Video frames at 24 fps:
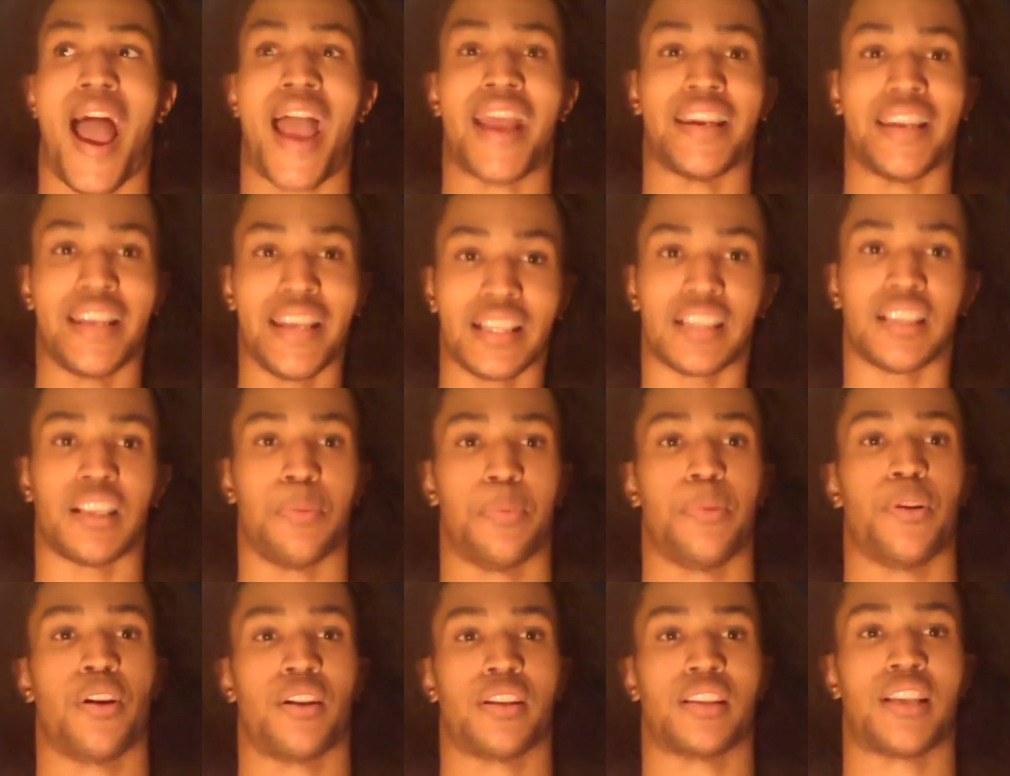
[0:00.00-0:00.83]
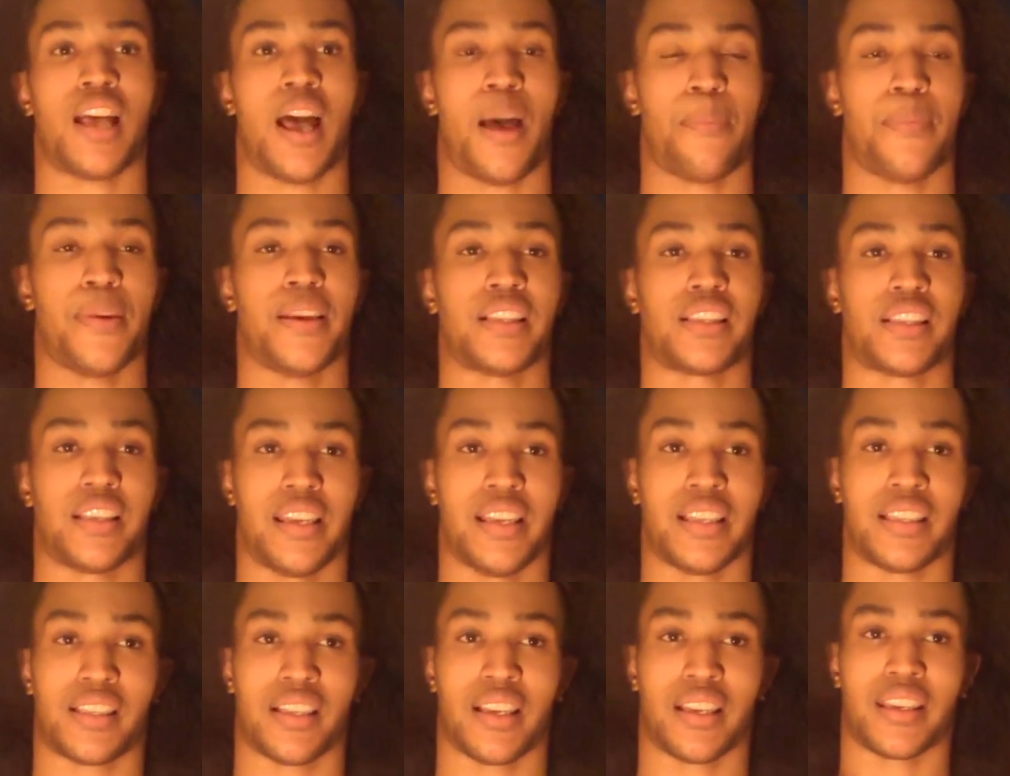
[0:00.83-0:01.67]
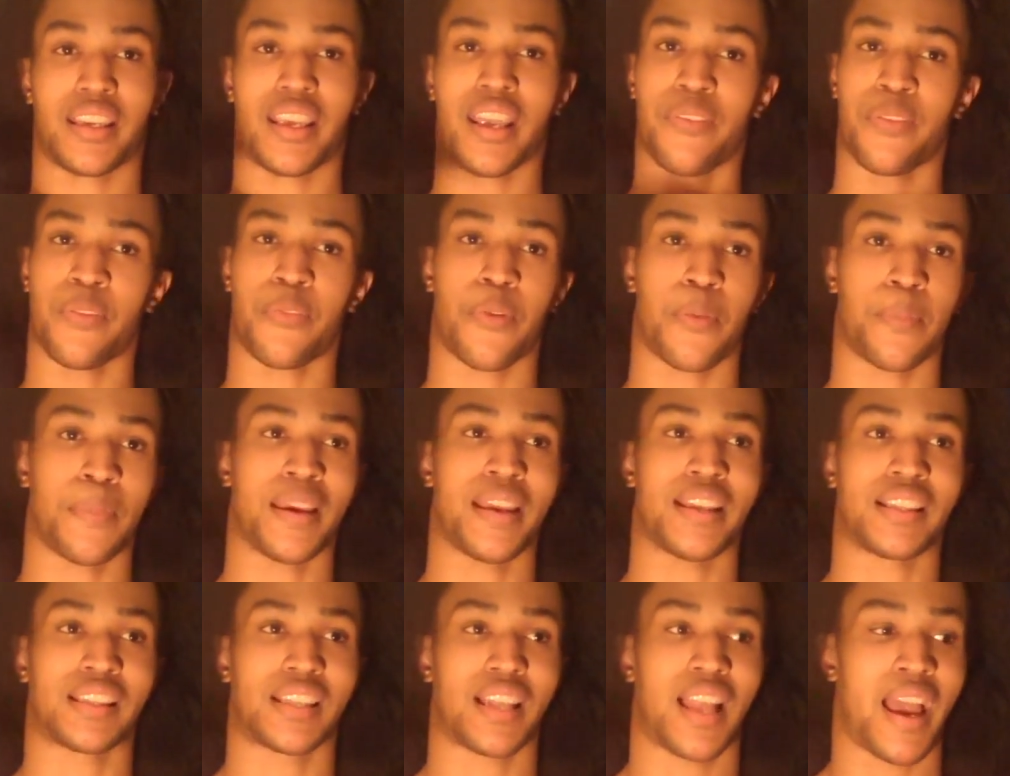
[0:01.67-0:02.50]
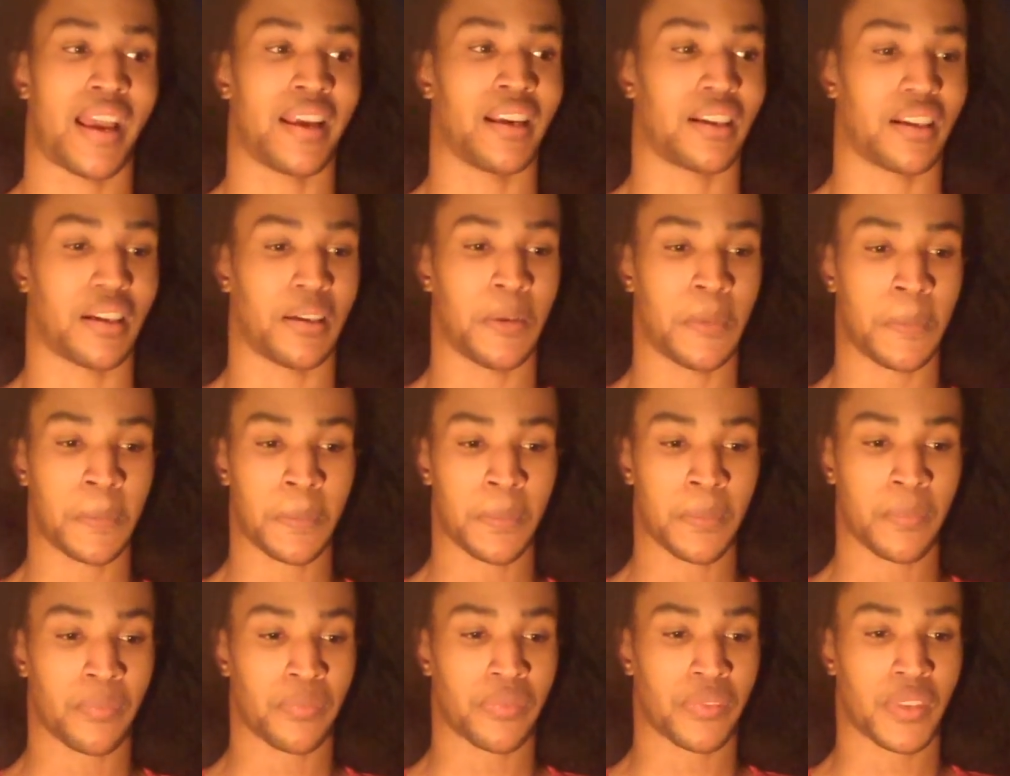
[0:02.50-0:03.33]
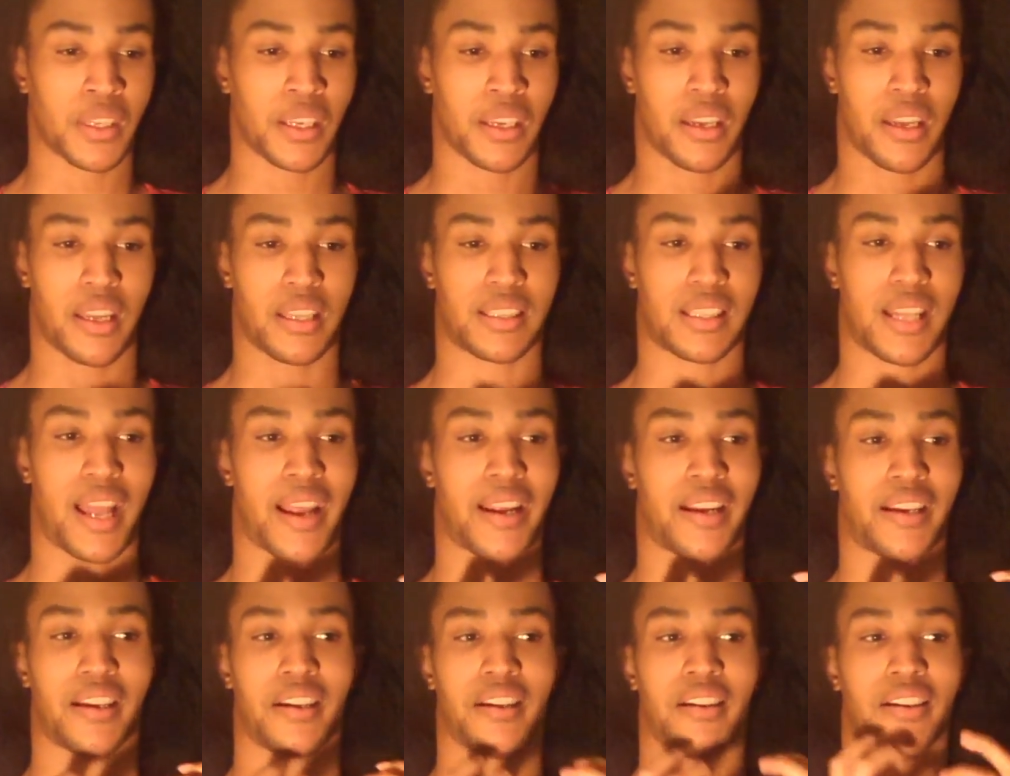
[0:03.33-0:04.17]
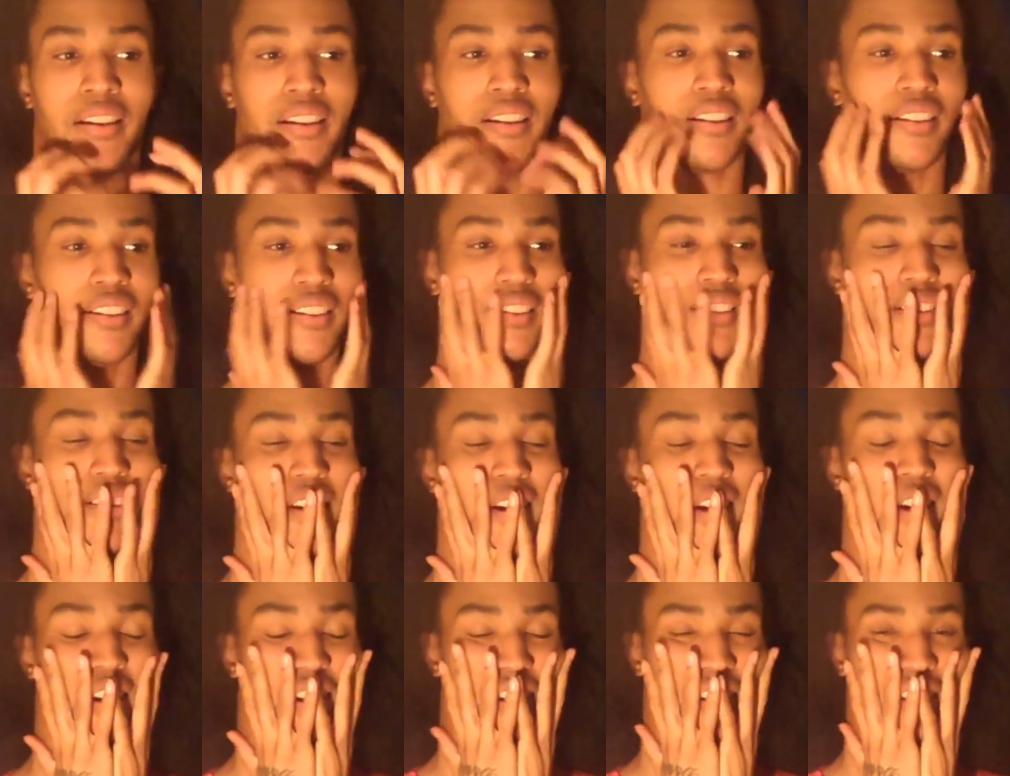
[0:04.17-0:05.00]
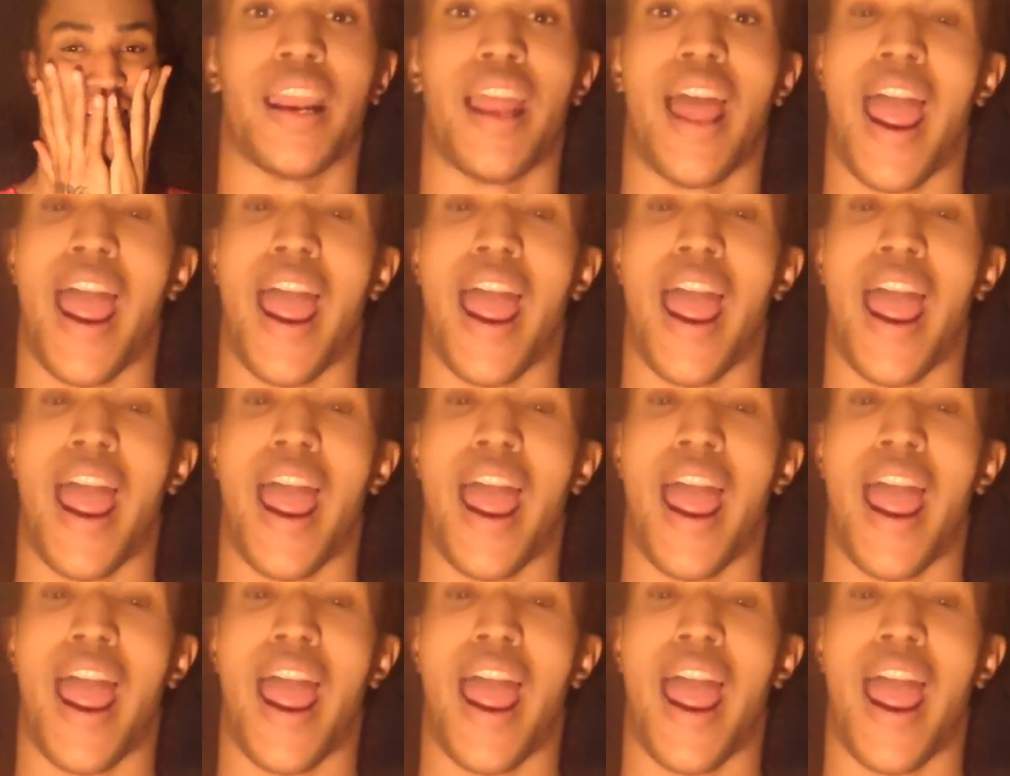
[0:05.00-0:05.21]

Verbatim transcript: I need to be on top. It's it's a given for me. It's like, it's like, ugh.